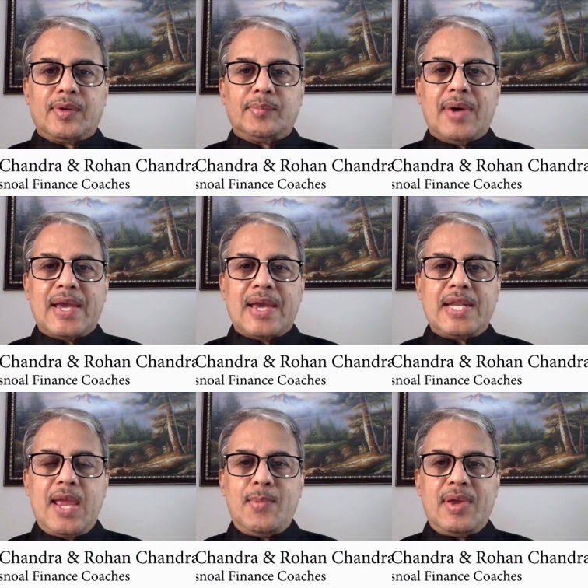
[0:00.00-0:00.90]
my
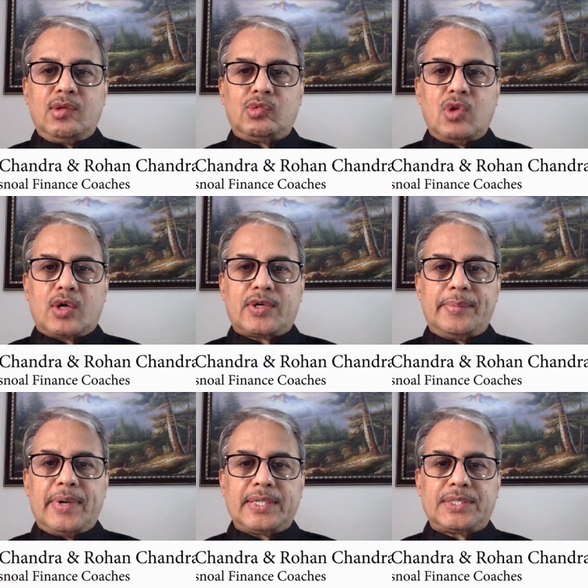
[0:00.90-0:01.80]
name is Dr.
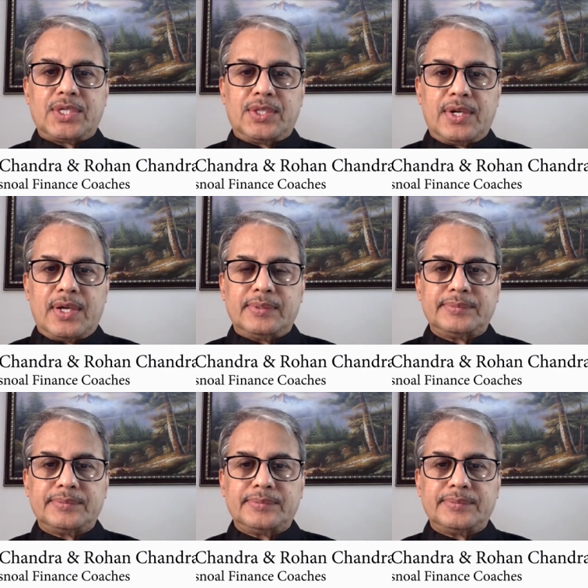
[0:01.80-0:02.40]
Bharath Chandra.